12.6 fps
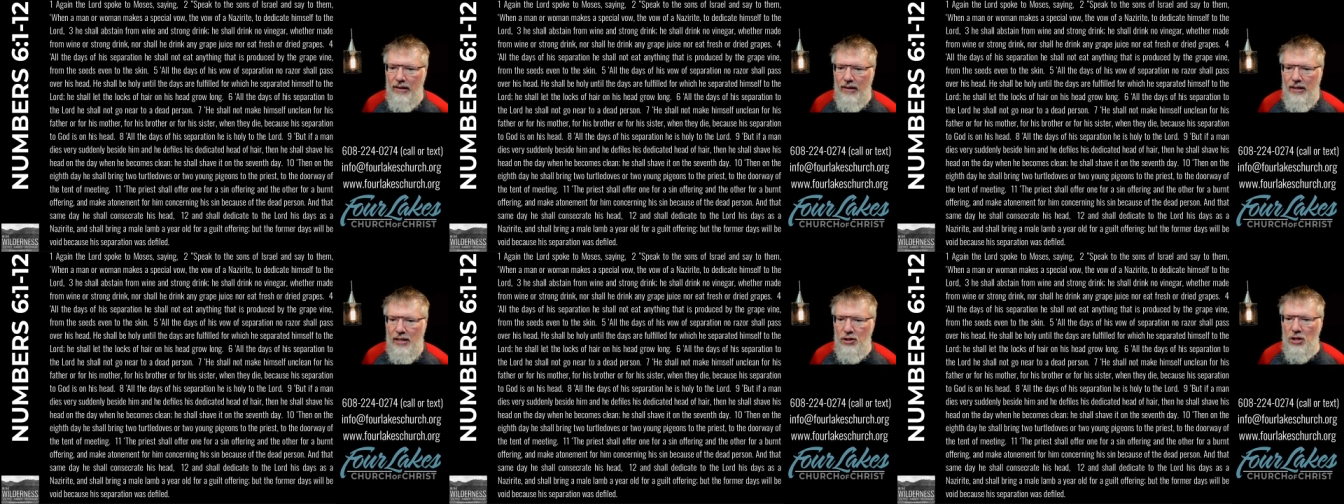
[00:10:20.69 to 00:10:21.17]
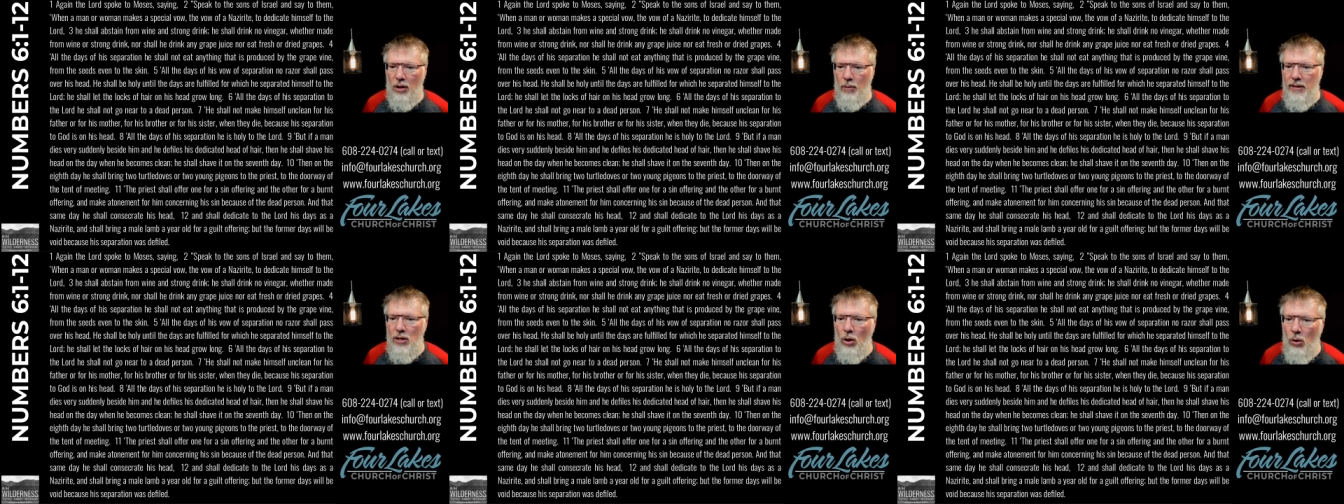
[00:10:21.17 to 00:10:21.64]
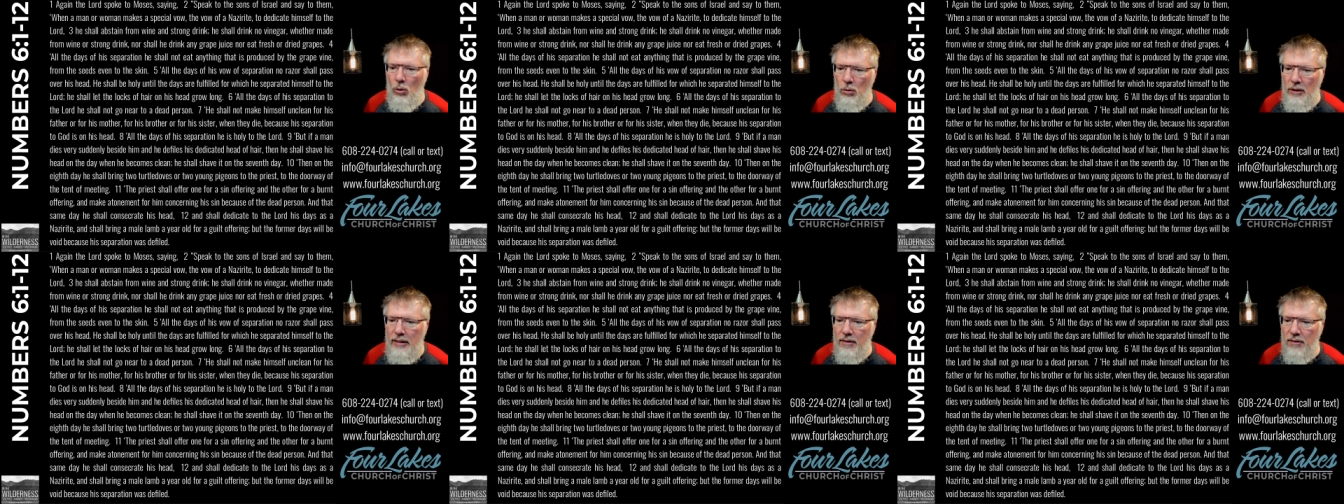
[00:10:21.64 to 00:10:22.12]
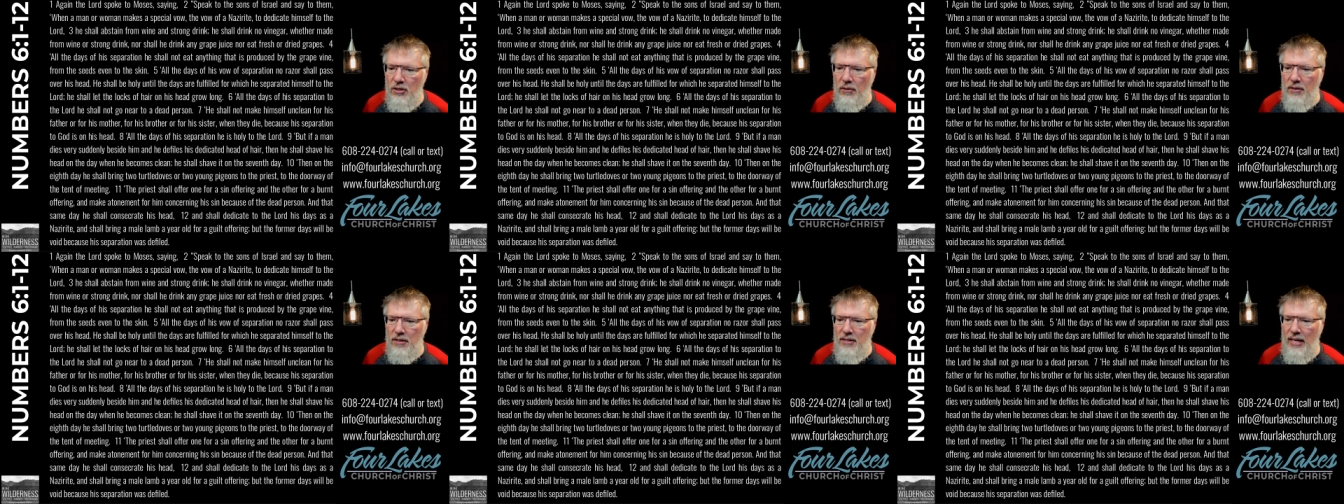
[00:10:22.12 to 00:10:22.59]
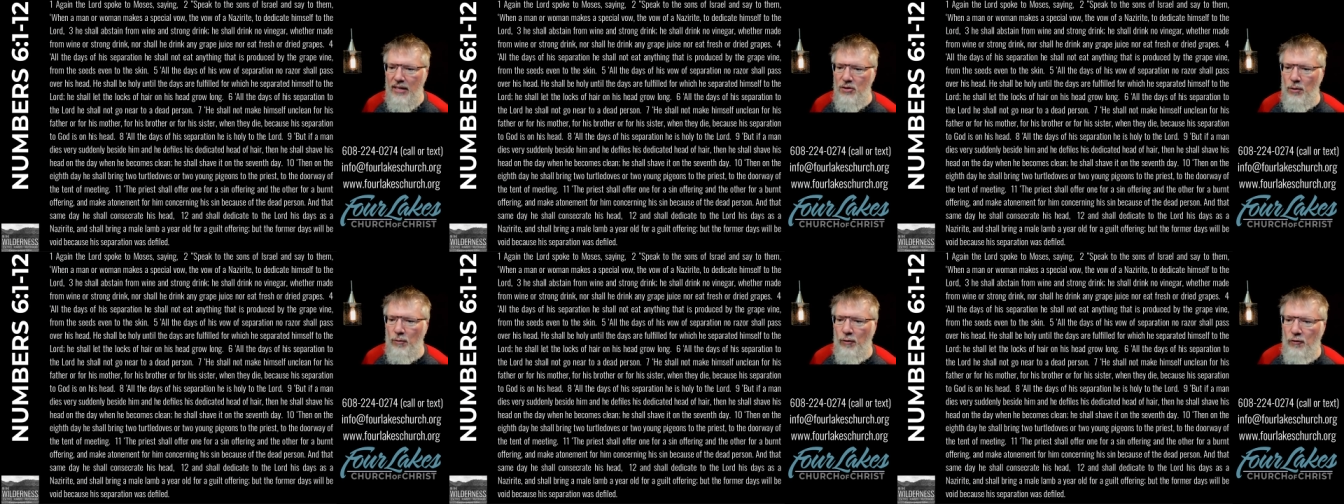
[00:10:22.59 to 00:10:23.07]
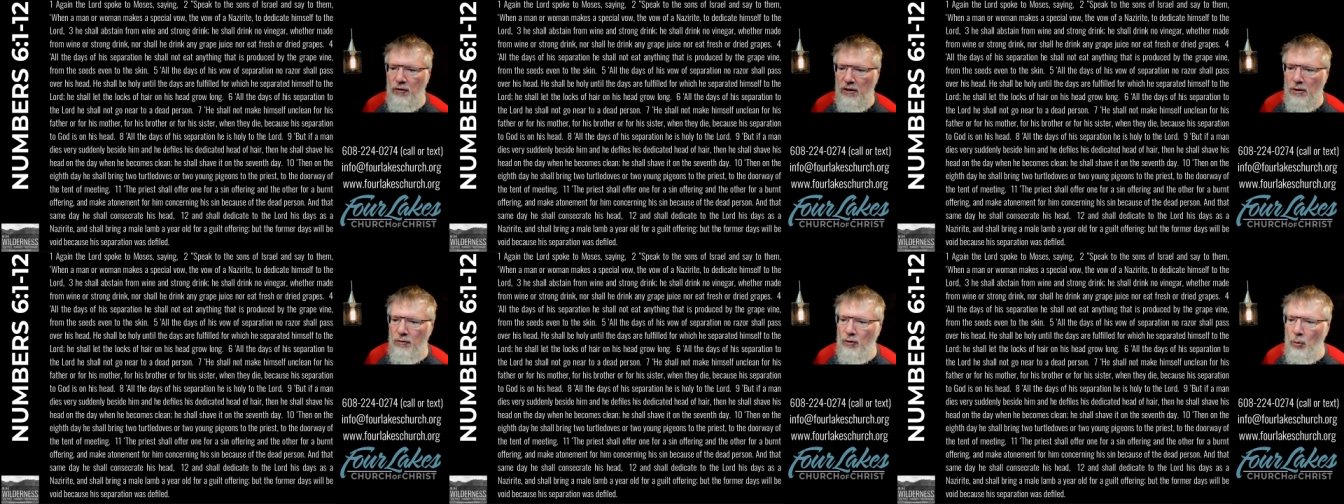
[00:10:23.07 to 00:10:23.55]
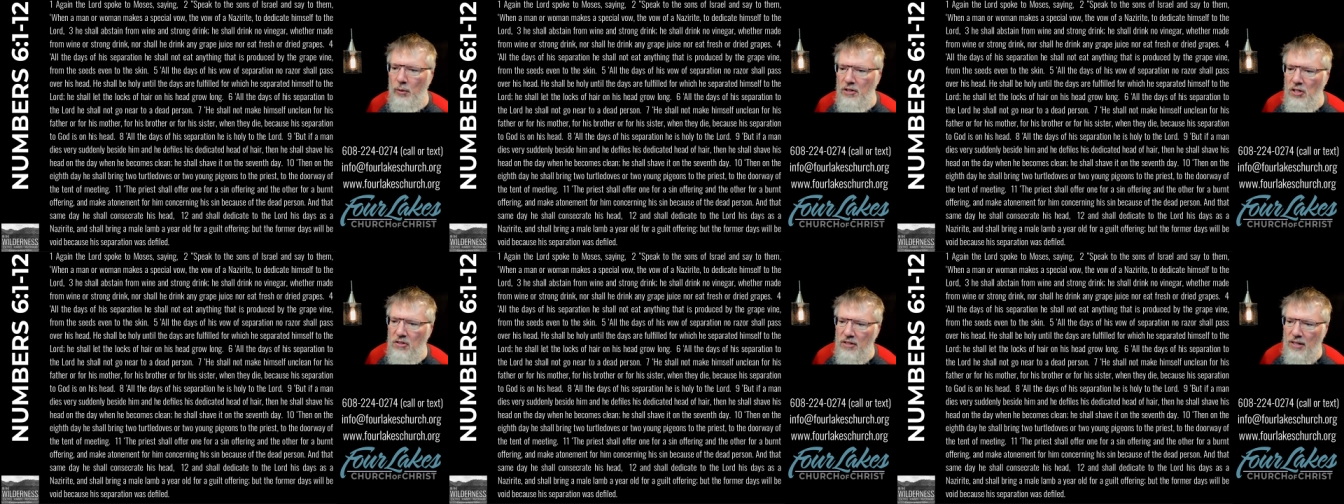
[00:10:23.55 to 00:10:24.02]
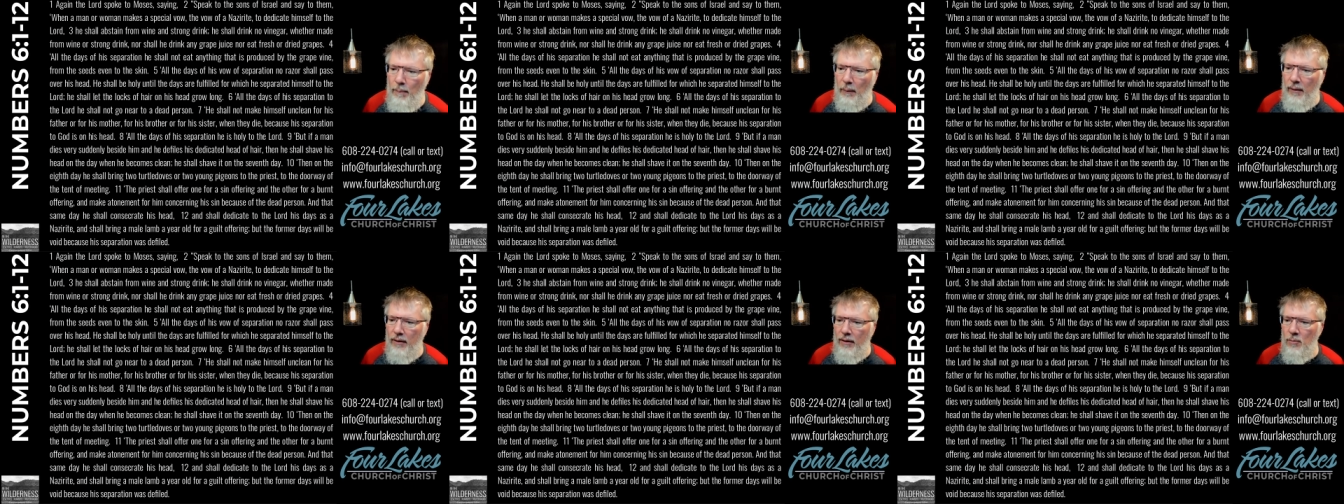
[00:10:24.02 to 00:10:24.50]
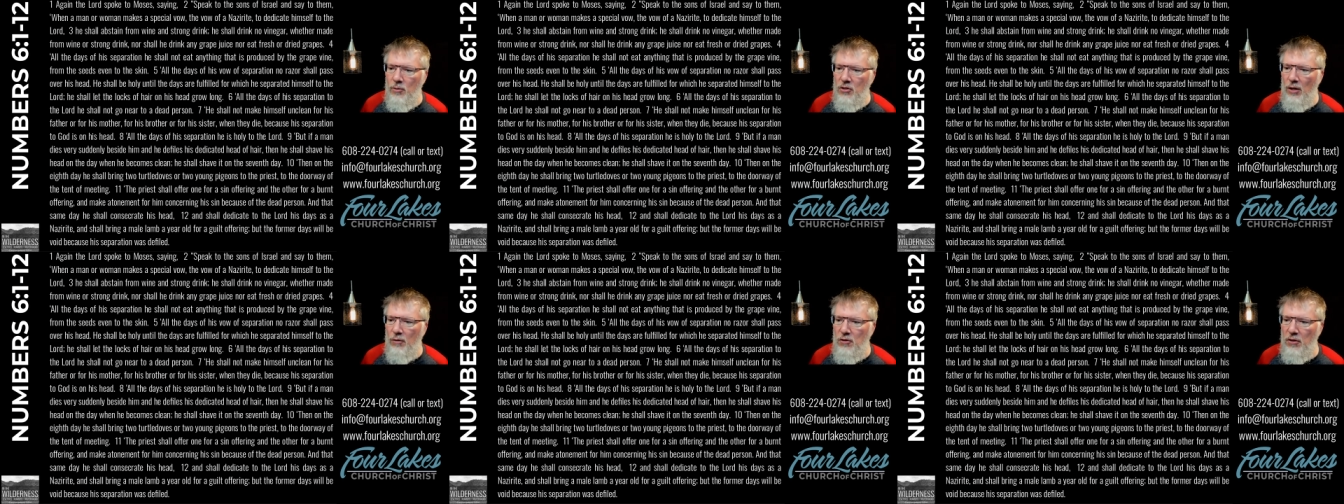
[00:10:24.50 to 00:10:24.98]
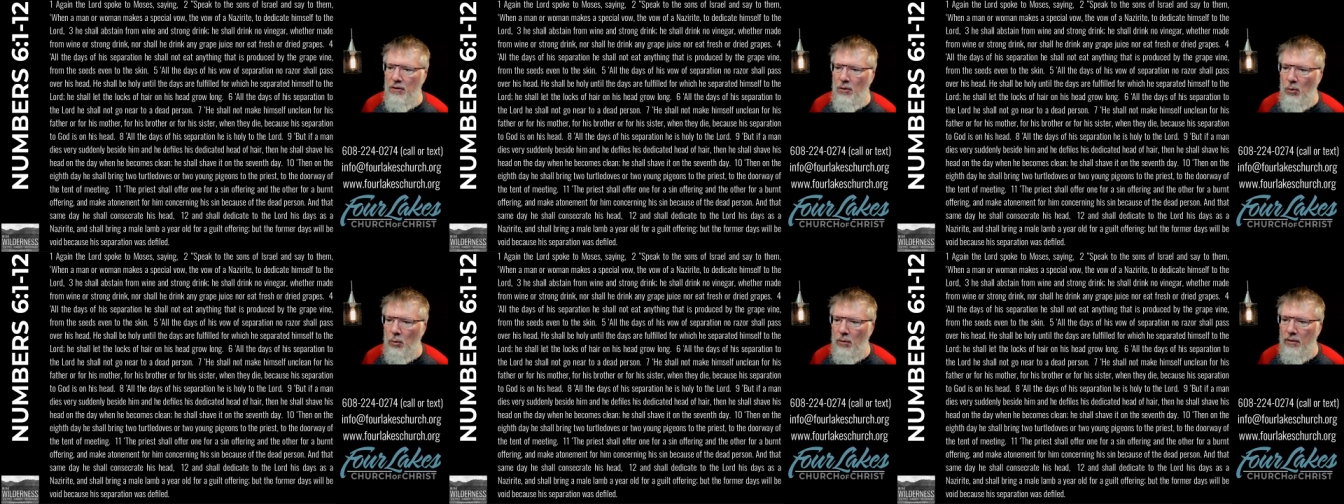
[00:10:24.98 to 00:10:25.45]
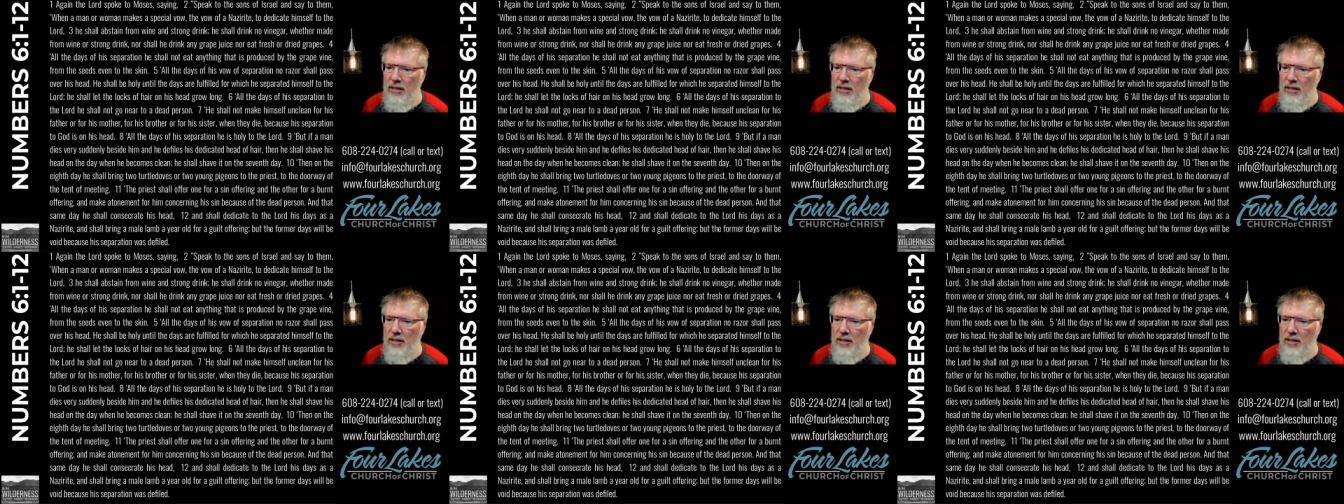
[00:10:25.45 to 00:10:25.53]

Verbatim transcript: He shall be holy until the days are fulfilled for which he separated himself to the Lord.